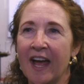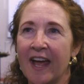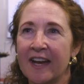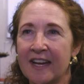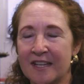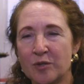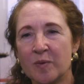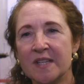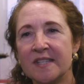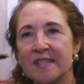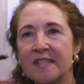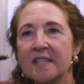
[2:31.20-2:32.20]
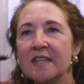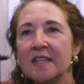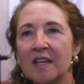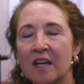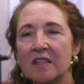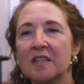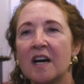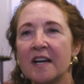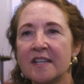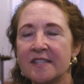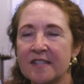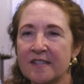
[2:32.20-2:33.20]
And as we see
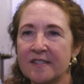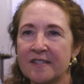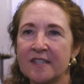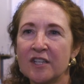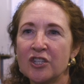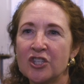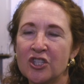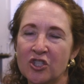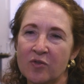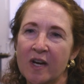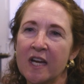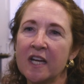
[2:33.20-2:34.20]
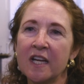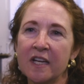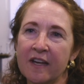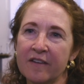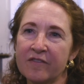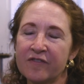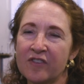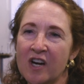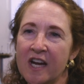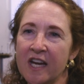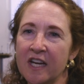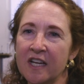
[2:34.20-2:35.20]
alliances straining and
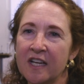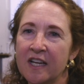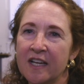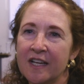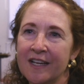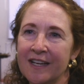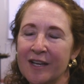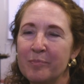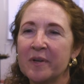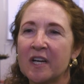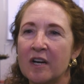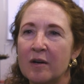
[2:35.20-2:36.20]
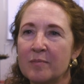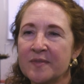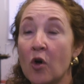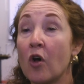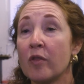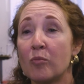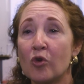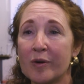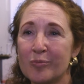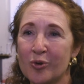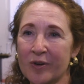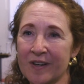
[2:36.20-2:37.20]
fraying, it becomes all the more
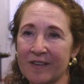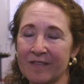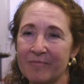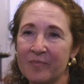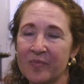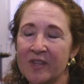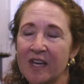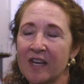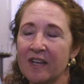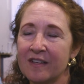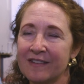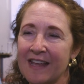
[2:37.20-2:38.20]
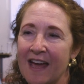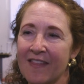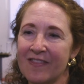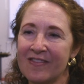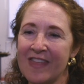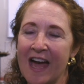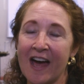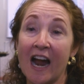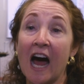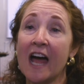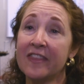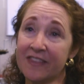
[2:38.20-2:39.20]
important that
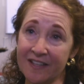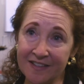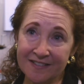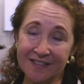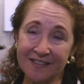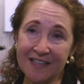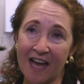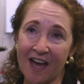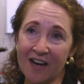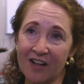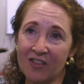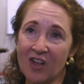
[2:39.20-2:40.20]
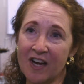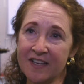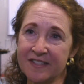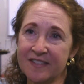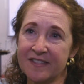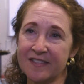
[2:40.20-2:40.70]
I think that alliance